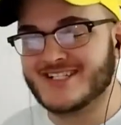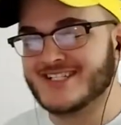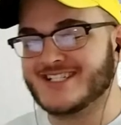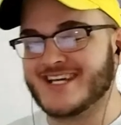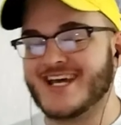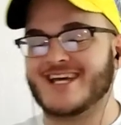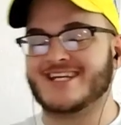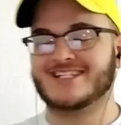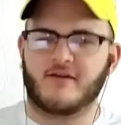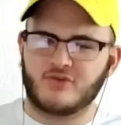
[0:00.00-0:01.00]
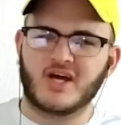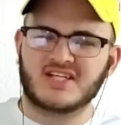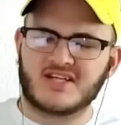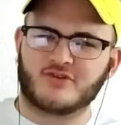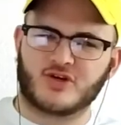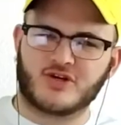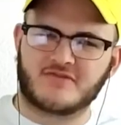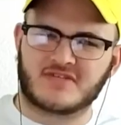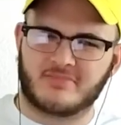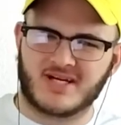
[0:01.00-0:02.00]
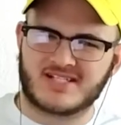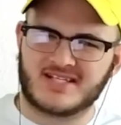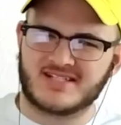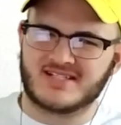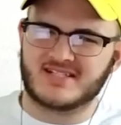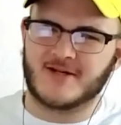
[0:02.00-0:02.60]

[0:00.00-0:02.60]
today? Have you guys ever heard of Tobuscus?